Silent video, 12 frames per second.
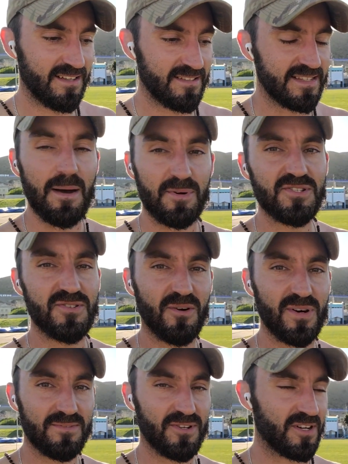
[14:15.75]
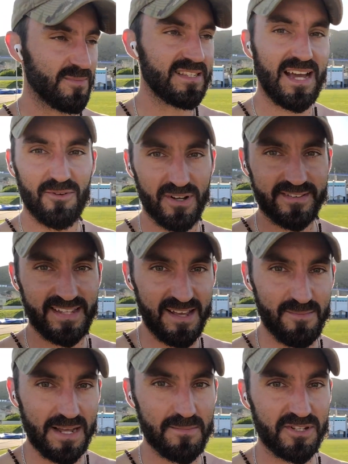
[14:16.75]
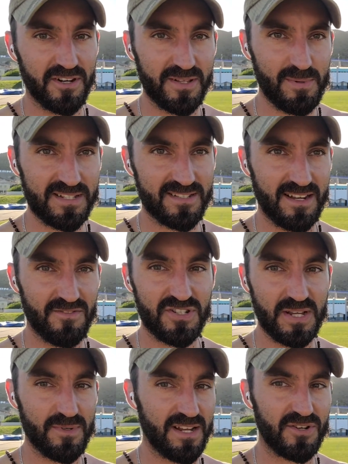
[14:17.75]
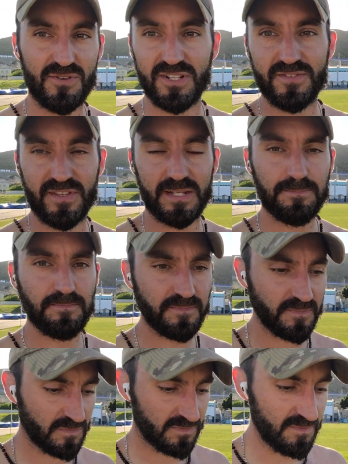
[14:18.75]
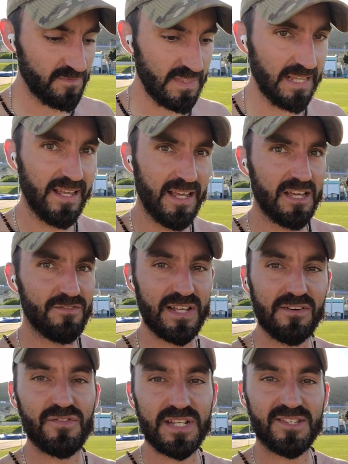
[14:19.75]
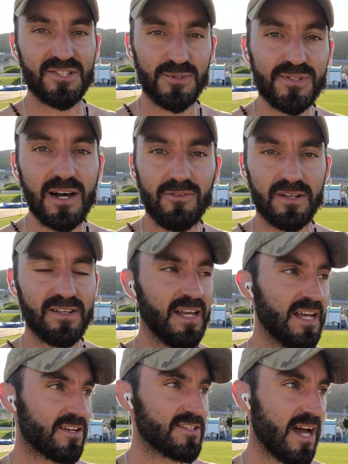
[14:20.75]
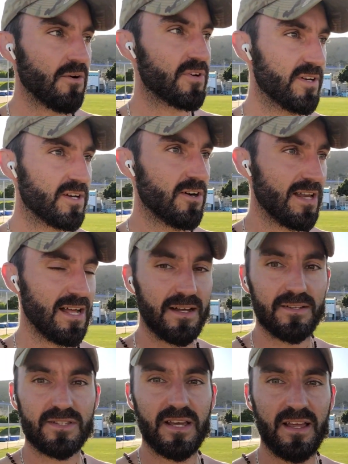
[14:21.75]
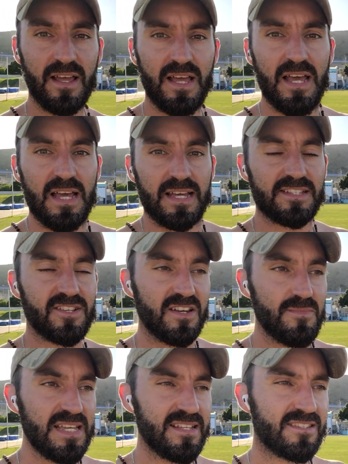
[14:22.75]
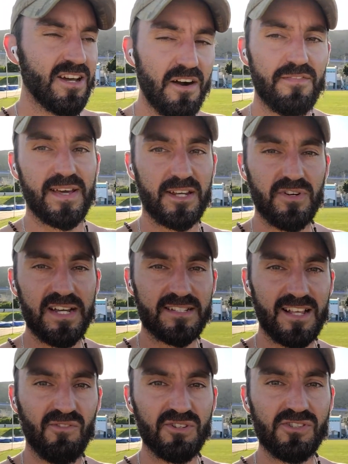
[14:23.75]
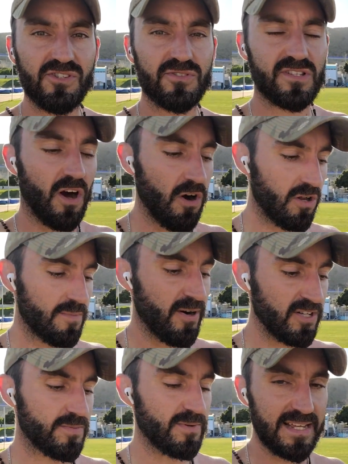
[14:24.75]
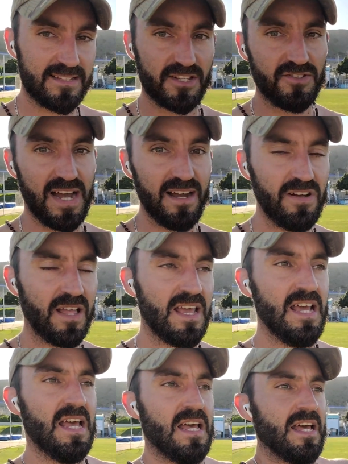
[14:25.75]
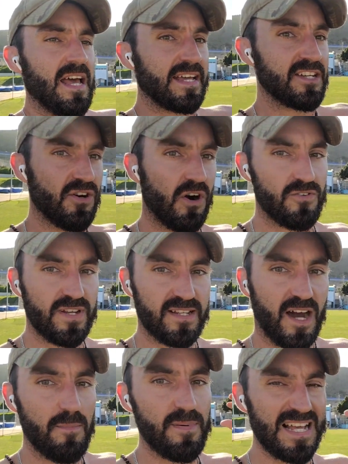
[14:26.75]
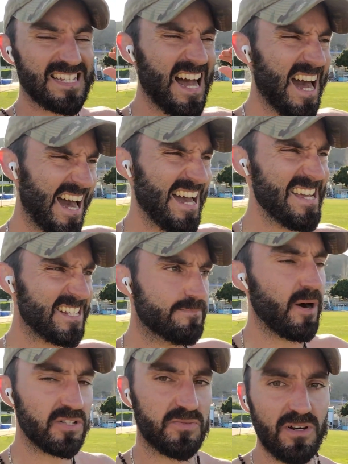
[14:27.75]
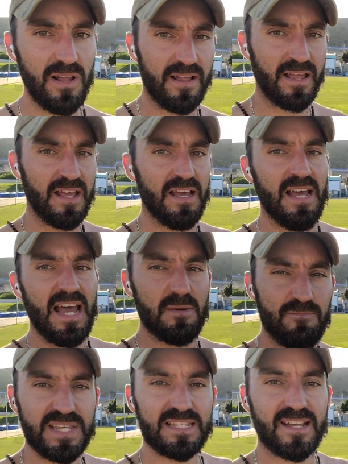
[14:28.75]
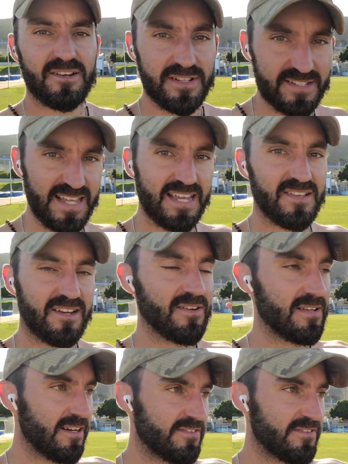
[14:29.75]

Yeah, but you know what I'm talking about, that one, the Eminem song that plays at every gym and every CrossFit thing. Feel free to use that one, because now we're going to go all out. It's going to be tough anyways. I want to use all possible aids that you have and get your heart rate up as high as possible and be there and stay there and love